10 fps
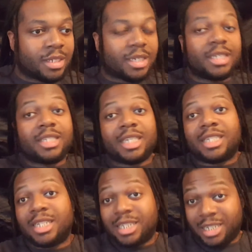
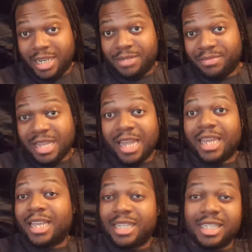consistency. I
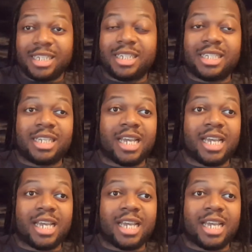like consistency.